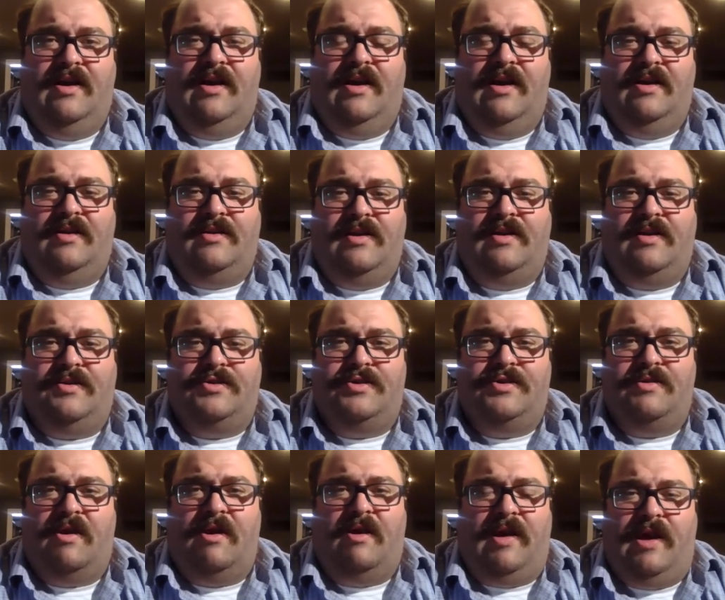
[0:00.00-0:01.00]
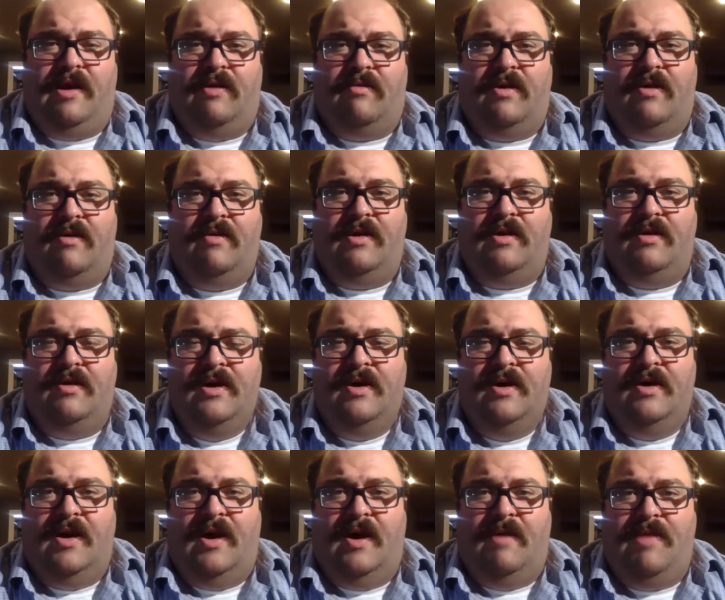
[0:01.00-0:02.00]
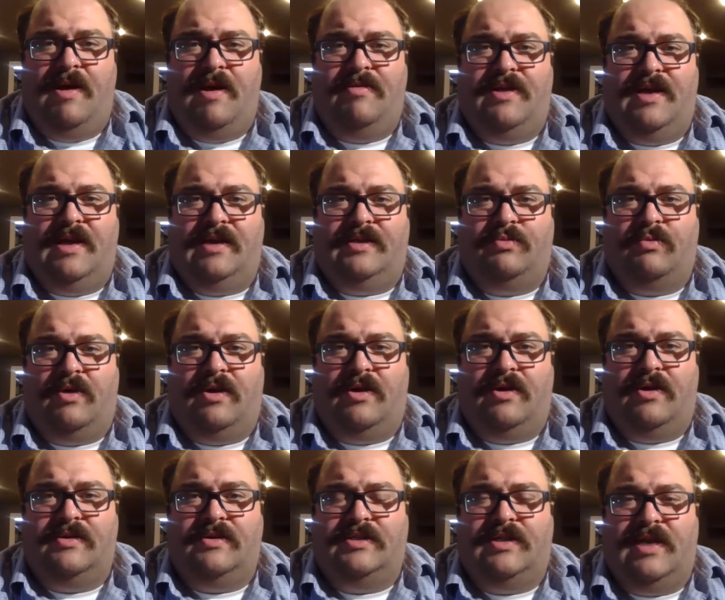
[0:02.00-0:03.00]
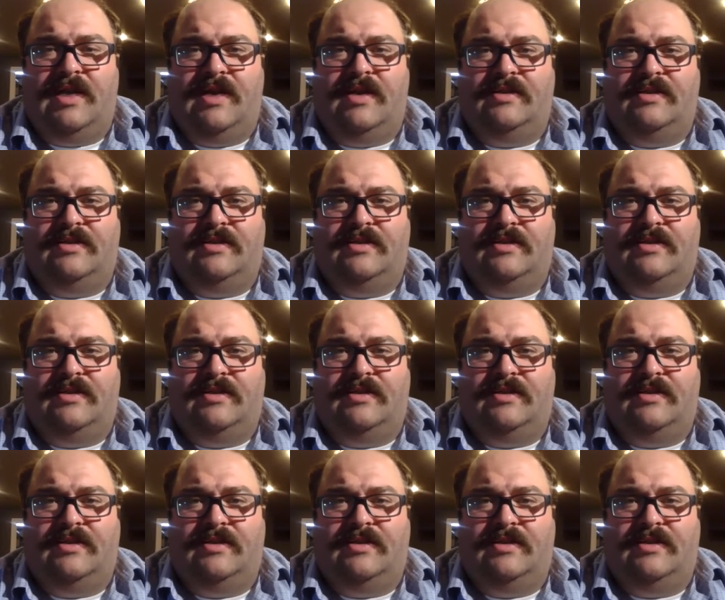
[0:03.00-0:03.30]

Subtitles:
I think that you are a hero, and maybe that's things